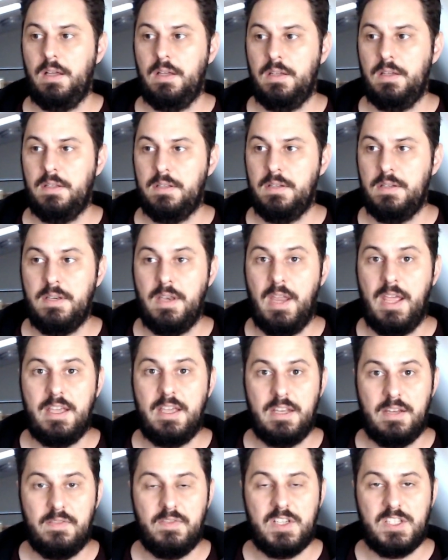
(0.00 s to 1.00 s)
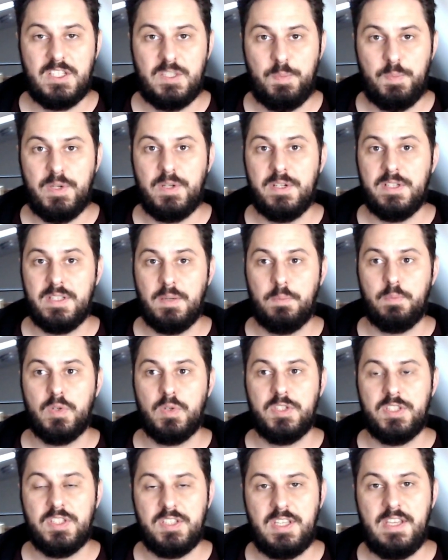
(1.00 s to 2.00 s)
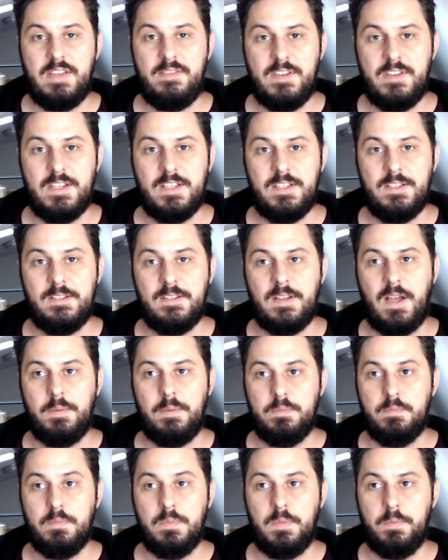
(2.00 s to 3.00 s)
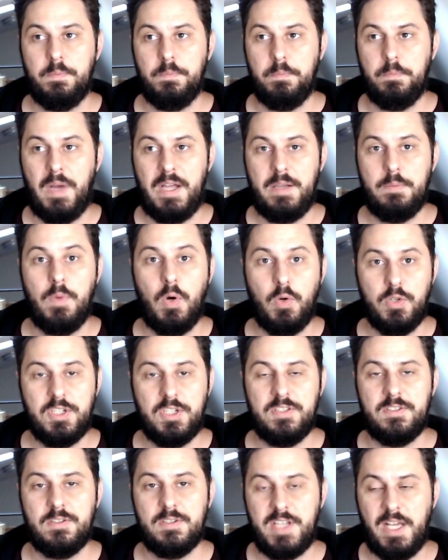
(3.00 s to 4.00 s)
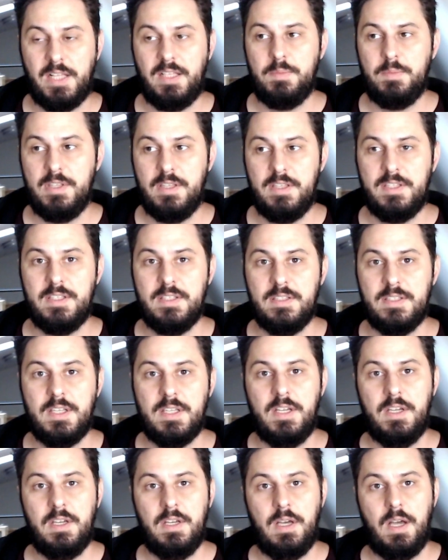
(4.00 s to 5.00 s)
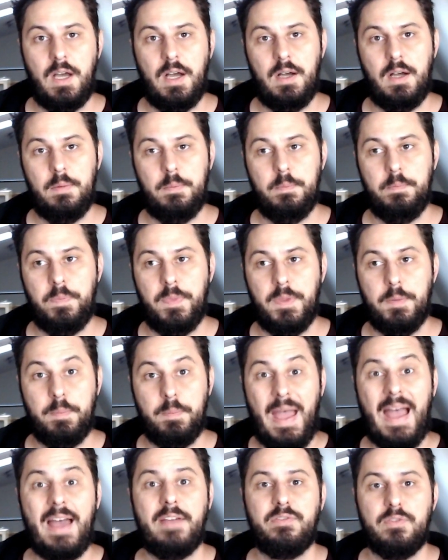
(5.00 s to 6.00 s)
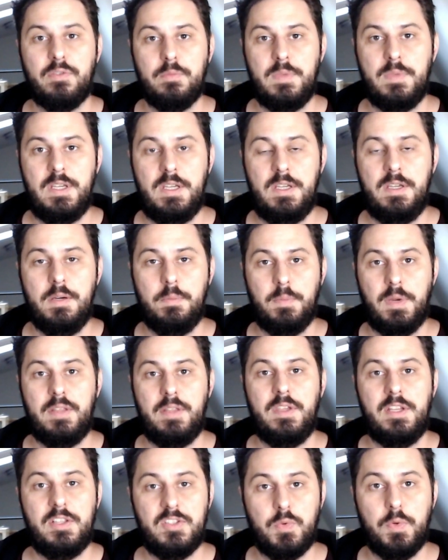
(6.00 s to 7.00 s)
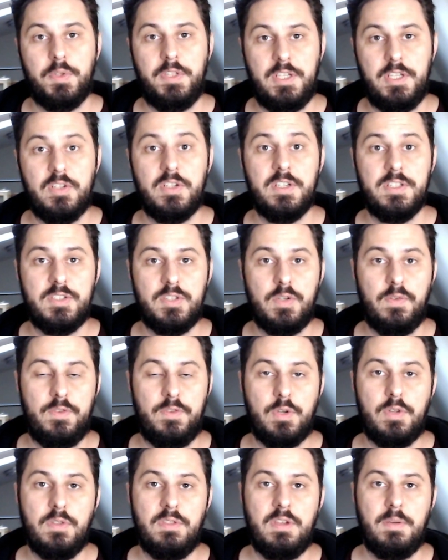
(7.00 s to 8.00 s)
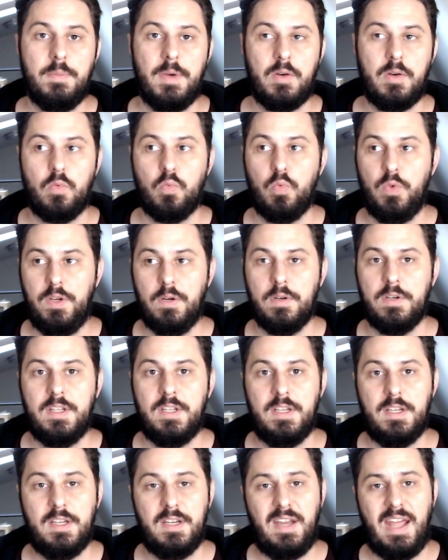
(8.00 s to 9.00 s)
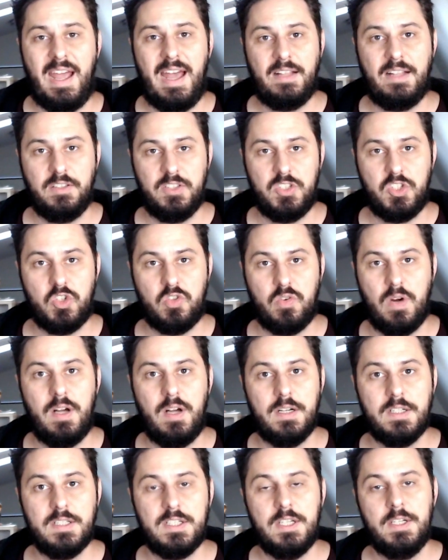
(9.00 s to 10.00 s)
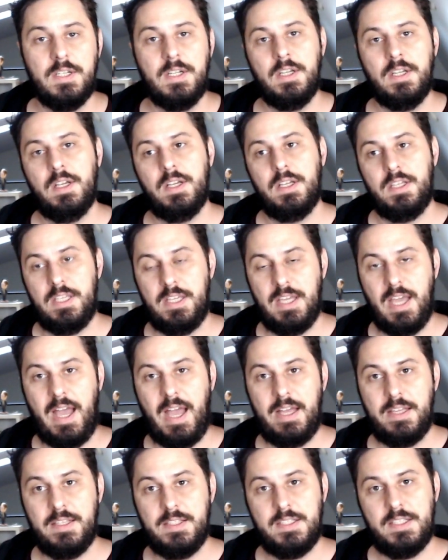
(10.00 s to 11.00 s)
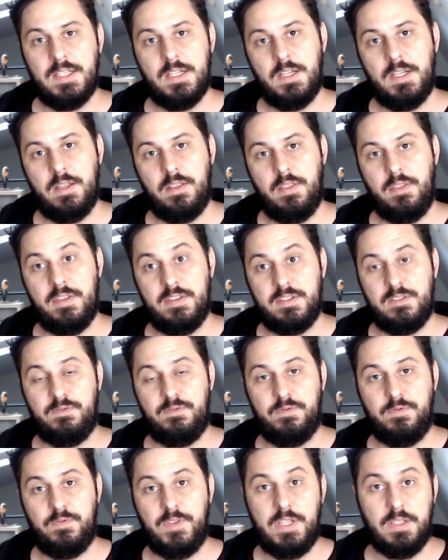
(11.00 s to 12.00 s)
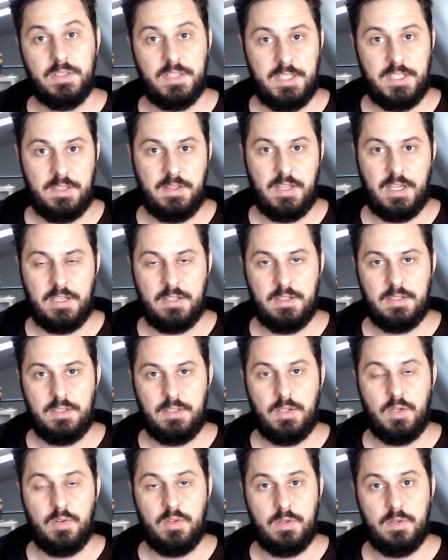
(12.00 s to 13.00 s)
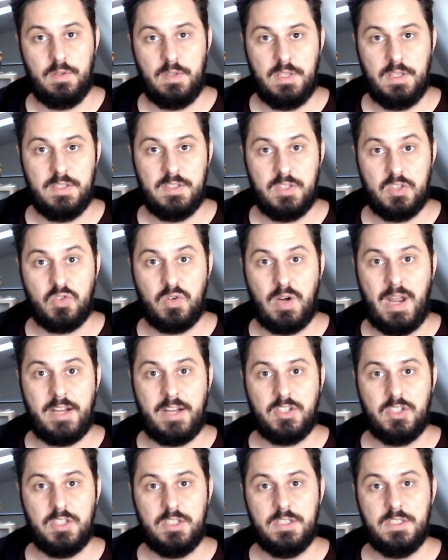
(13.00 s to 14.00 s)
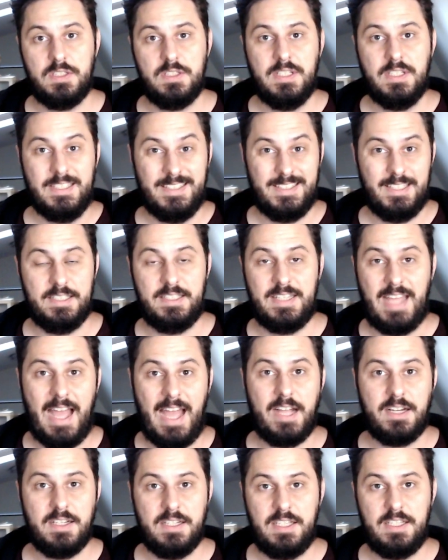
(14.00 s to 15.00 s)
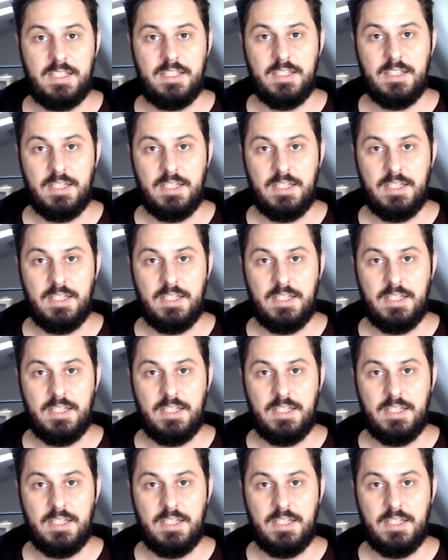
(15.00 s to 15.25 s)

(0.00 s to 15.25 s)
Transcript: negative experience. I'm perceiving, my emotions are telling me this is bad for me, but I think it's really good. So if you can think about Reardon and Atlas Shrugged, he has this feeling that, his attraction to Dagny,